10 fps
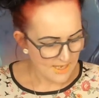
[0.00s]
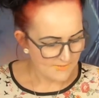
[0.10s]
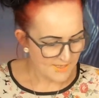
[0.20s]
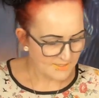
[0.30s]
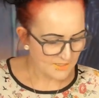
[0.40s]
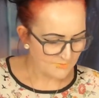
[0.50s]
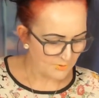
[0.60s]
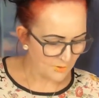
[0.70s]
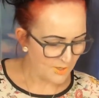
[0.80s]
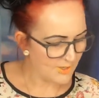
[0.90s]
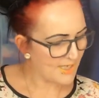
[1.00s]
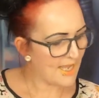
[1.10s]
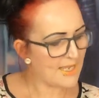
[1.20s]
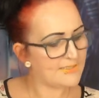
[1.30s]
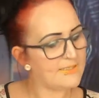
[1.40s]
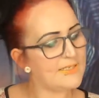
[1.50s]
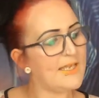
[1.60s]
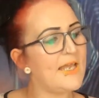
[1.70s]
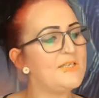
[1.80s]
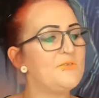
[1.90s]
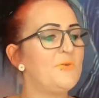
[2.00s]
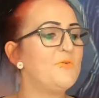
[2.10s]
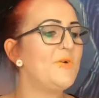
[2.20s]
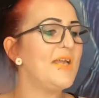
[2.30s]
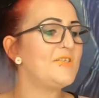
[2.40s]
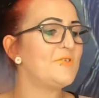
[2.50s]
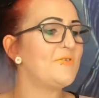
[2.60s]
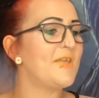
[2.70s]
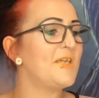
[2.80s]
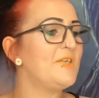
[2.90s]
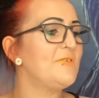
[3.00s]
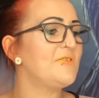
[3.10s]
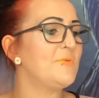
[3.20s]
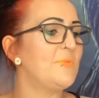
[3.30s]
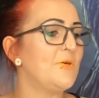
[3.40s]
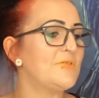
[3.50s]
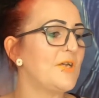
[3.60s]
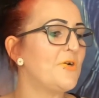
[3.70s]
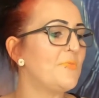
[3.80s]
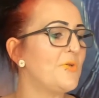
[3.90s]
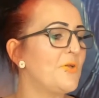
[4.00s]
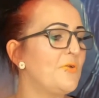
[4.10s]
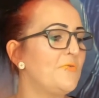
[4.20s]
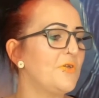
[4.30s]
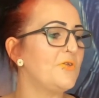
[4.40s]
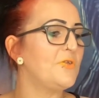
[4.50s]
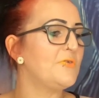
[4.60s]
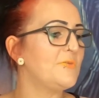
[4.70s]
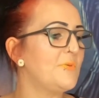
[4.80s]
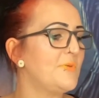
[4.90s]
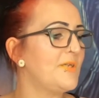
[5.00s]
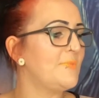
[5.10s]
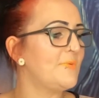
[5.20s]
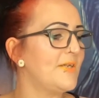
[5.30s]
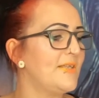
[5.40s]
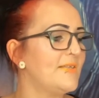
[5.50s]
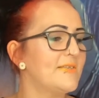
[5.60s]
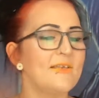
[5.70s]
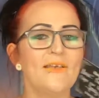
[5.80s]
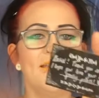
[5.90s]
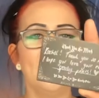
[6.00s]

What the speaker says: And then she's put her card in again and she put, "Rachel, thank you so much. I hope you'll love your new spooky prints."